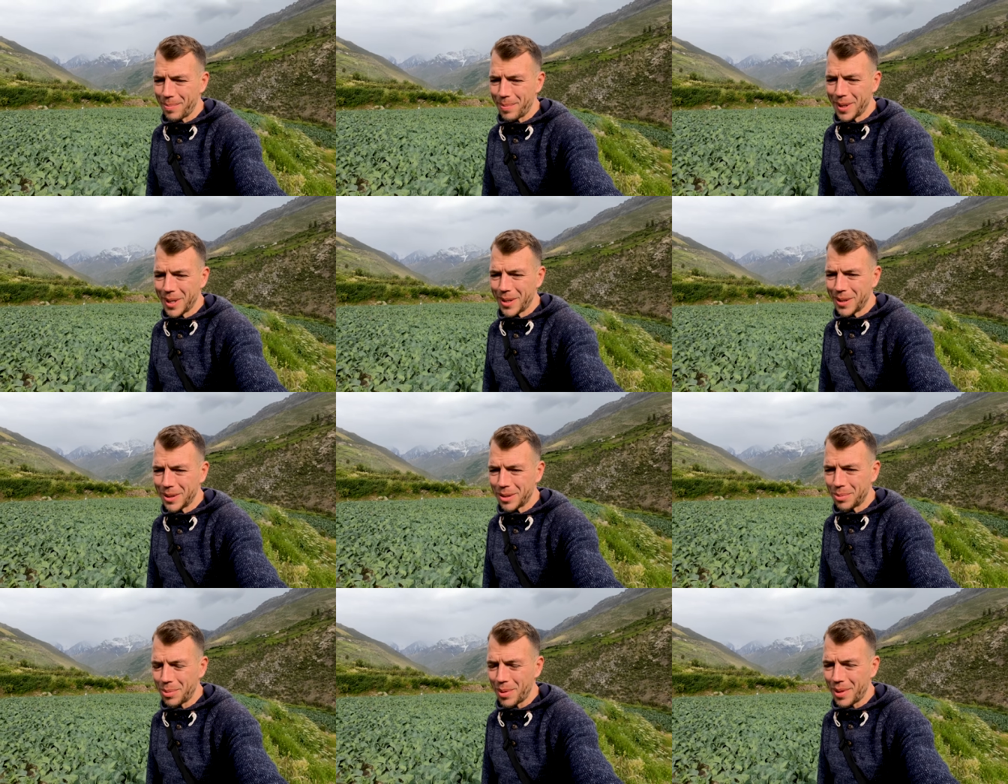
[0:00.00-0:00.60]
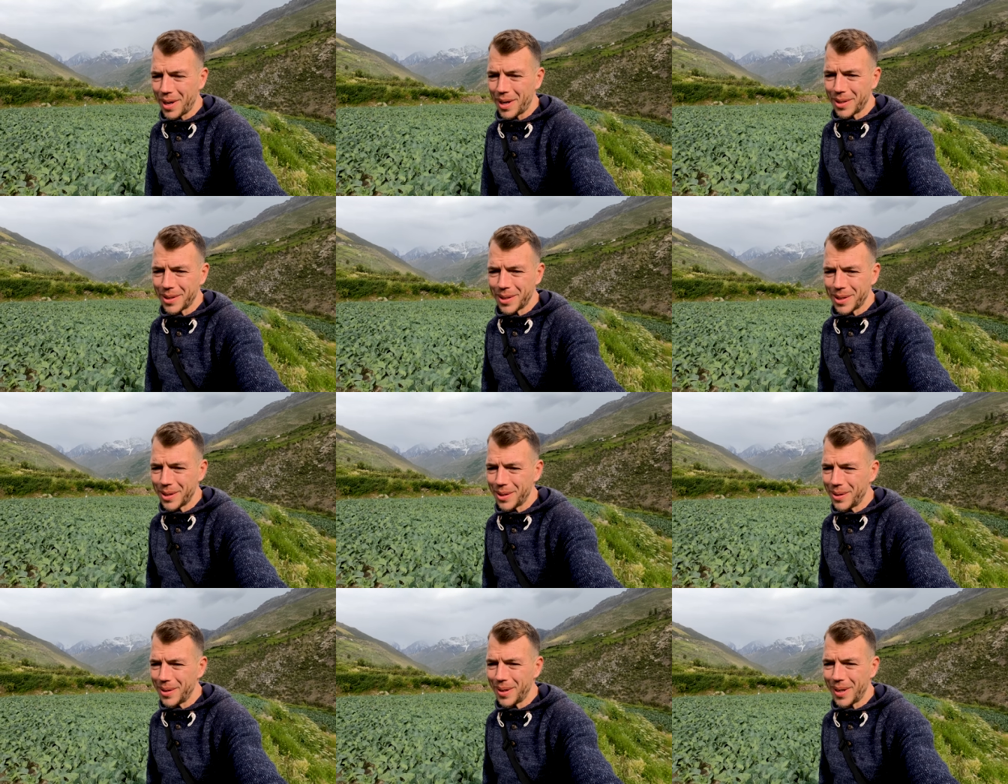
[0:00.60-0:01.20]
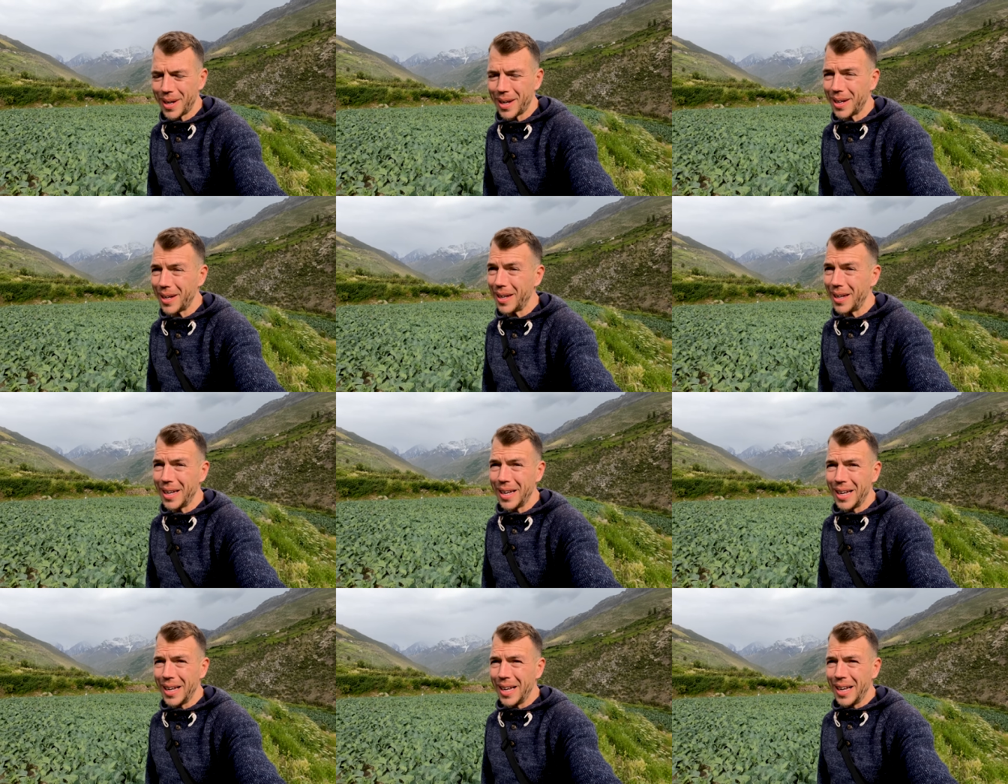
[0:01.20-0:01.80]
because without you I
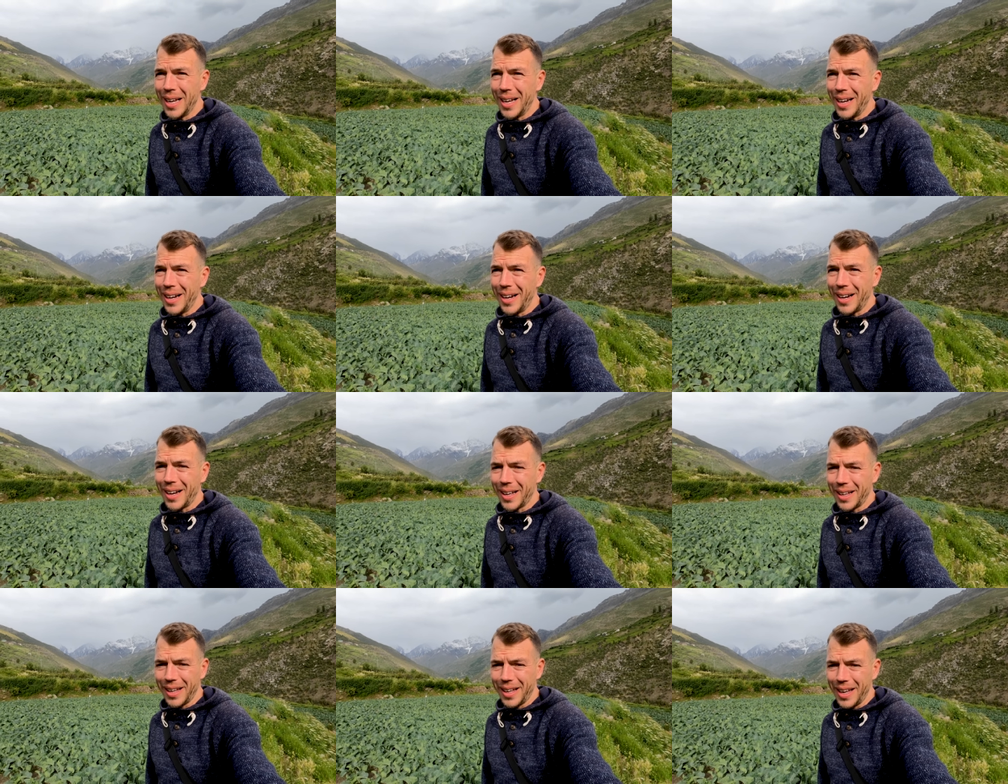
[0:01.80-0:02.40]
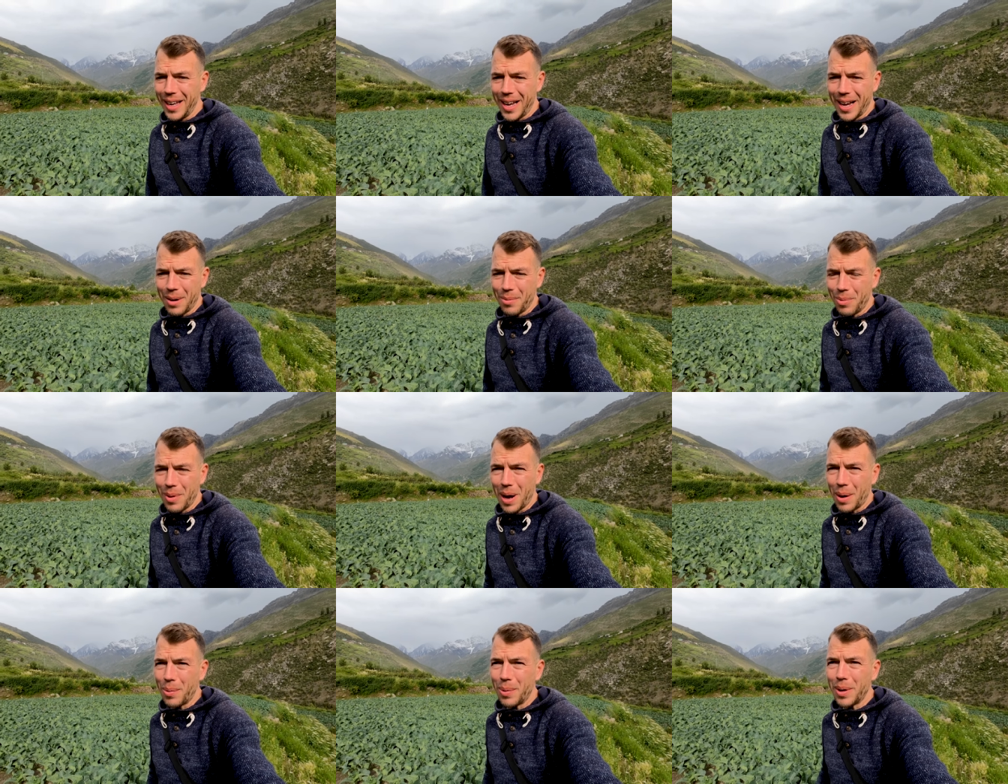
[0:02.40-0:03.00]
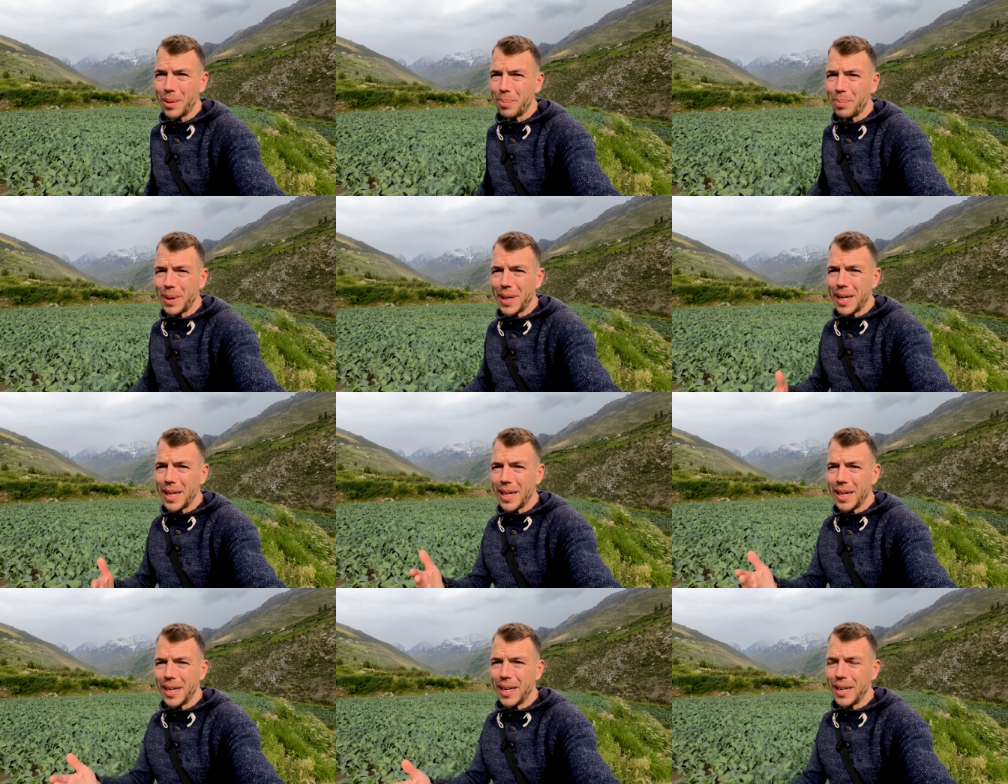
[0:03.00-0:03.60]
wouldn't
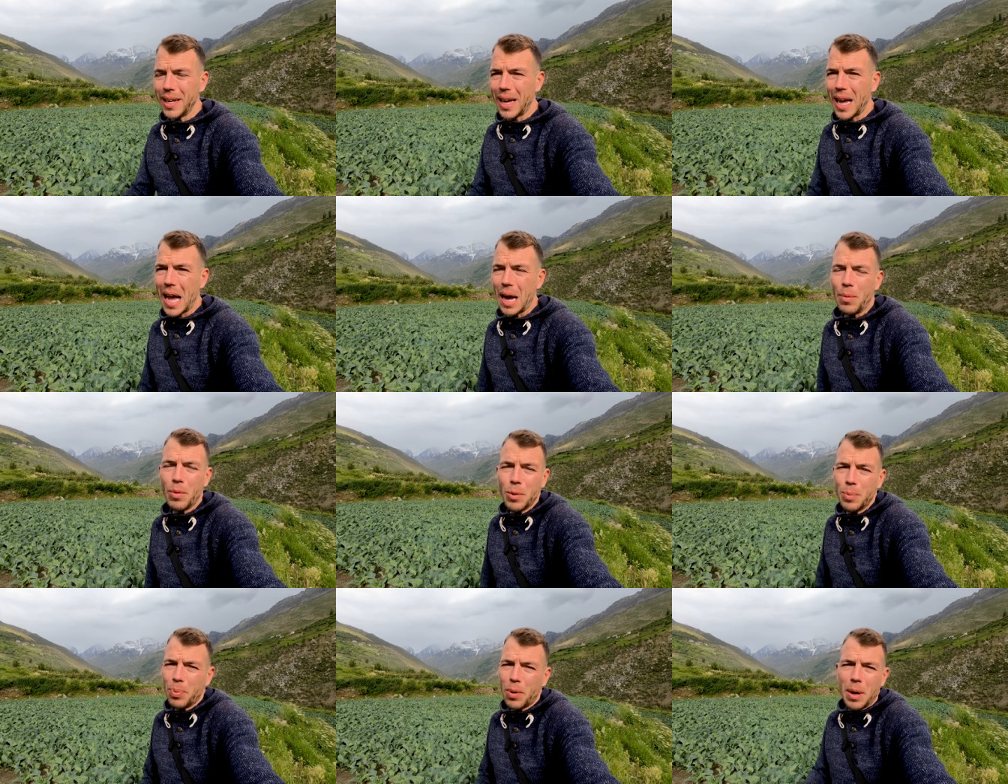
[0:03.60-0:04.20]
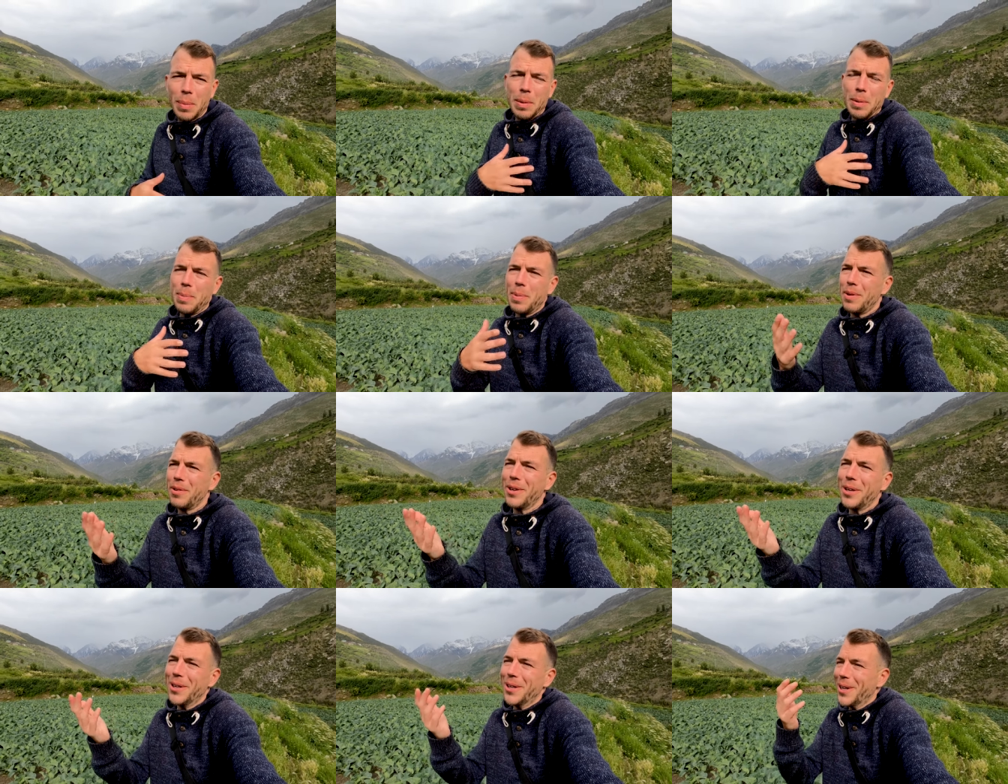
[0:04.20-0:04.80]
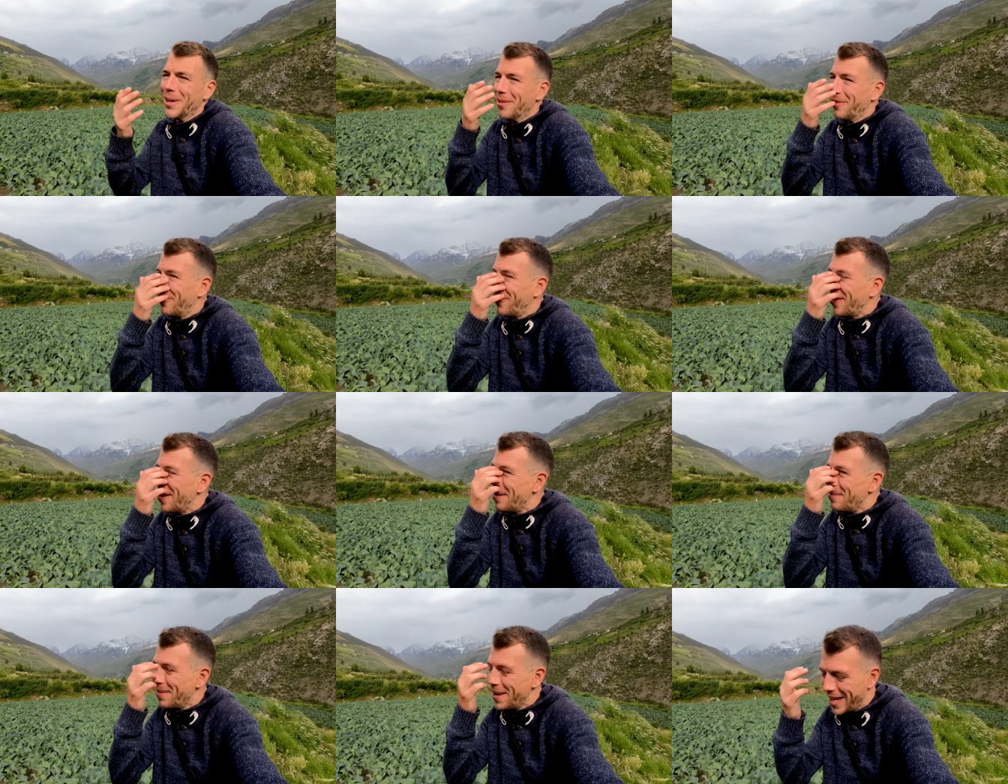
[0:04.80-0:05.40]
be, I would probably be, you know,
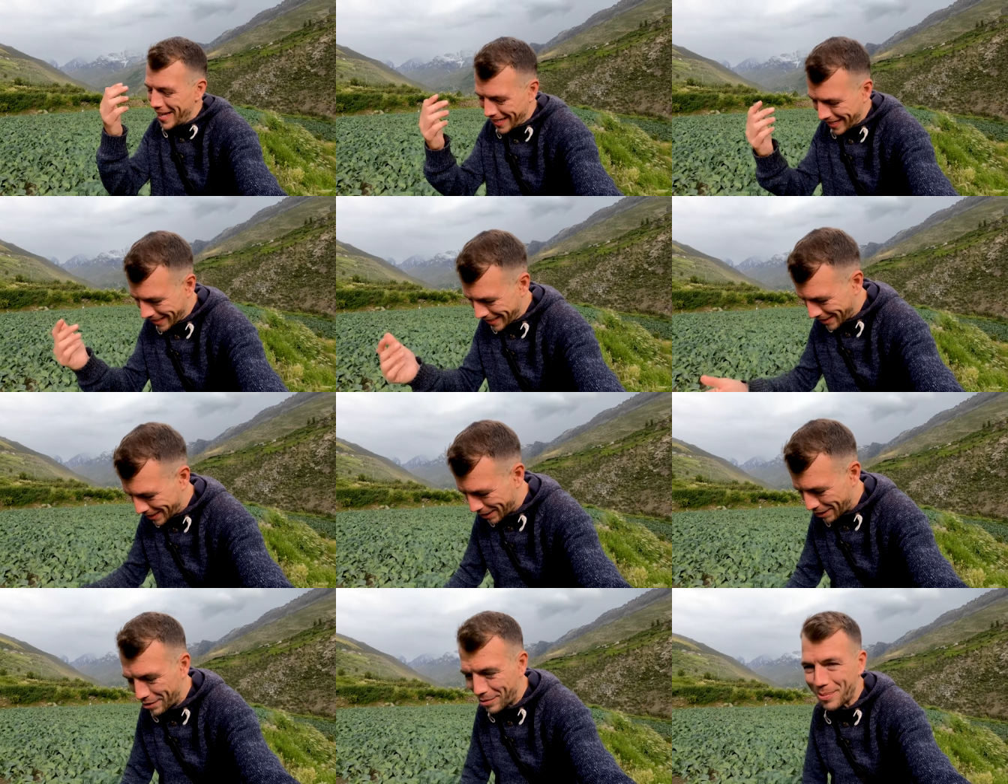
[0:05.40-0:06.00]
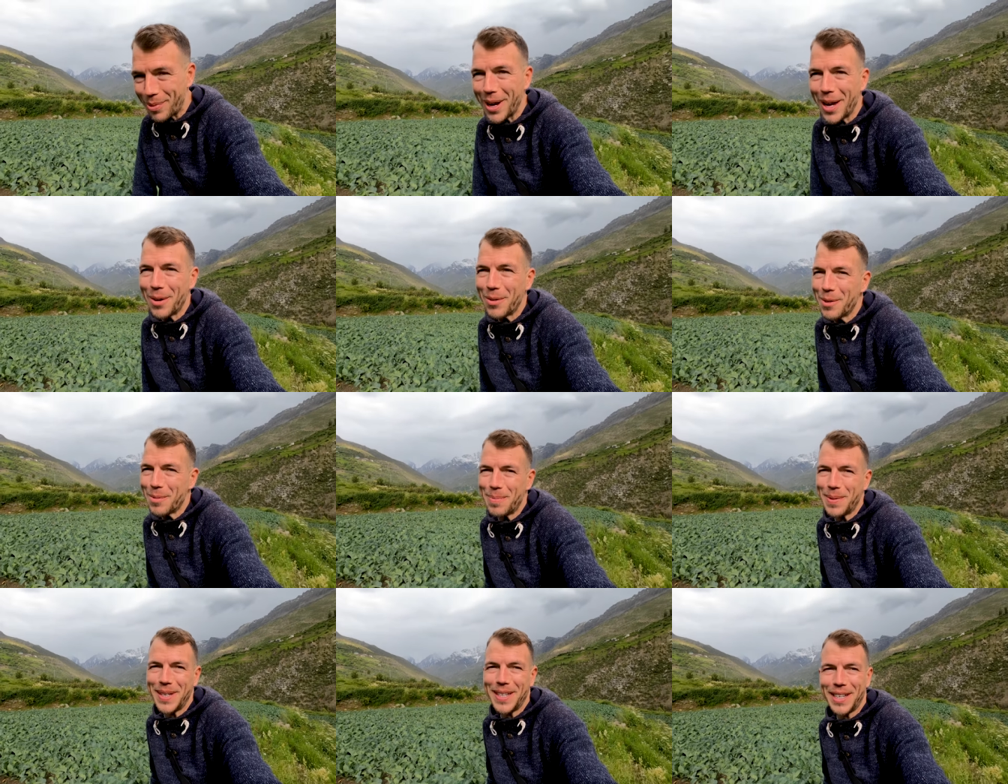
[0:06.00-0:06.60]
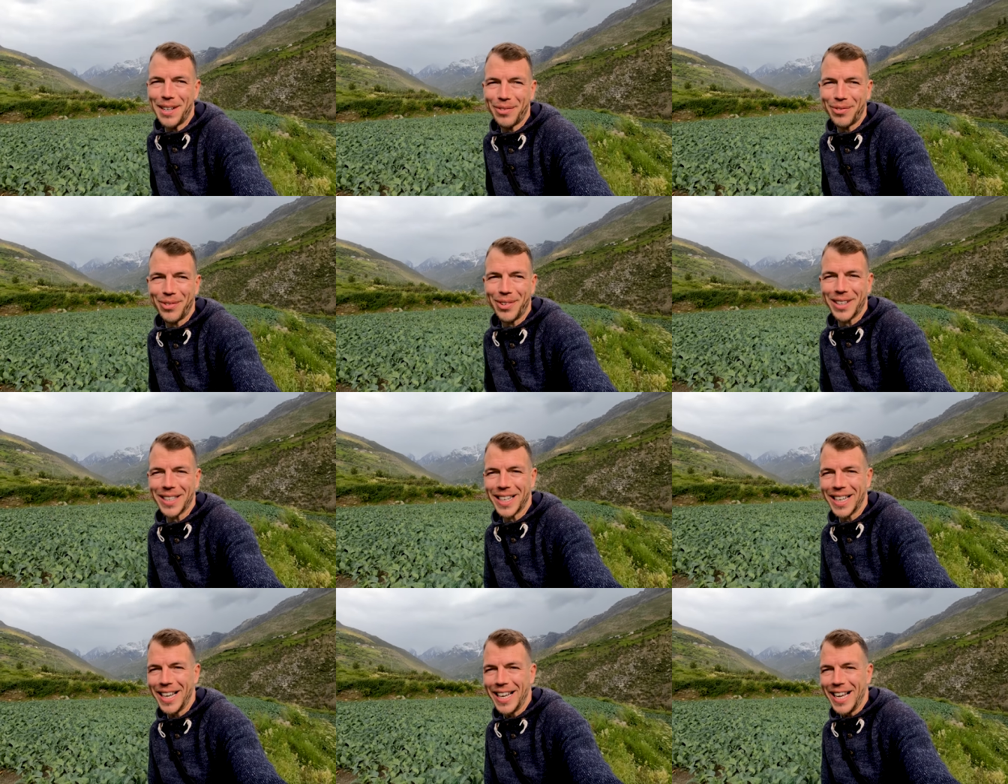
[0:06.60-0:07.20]
filming and stuff, but it would be
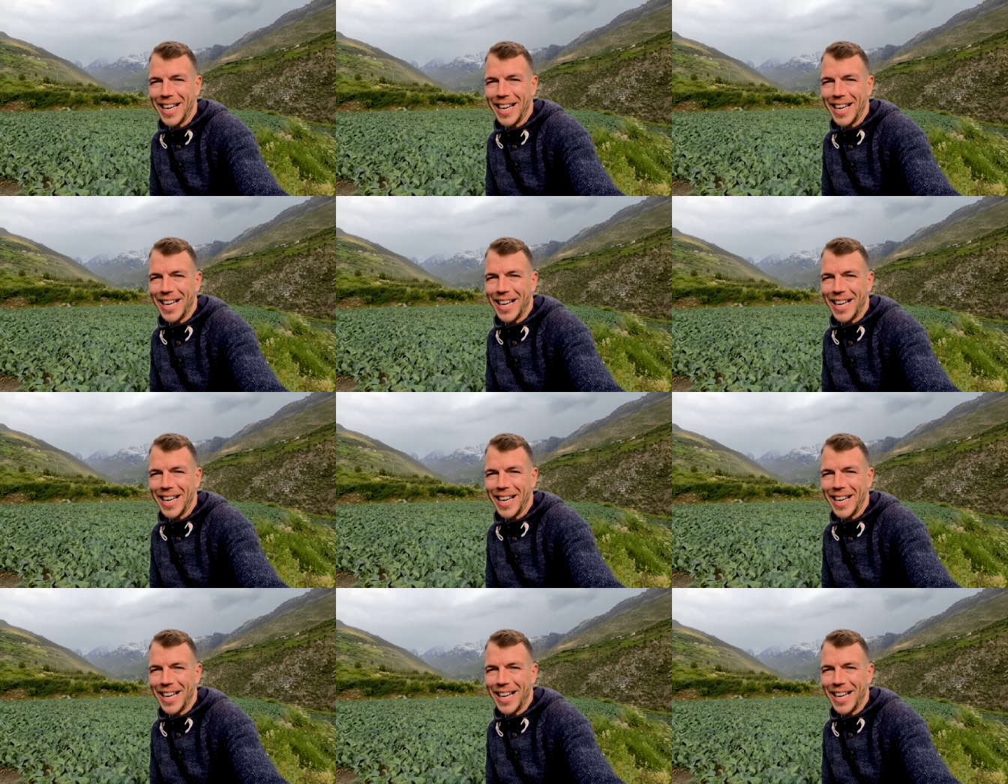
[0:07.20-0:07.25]
different.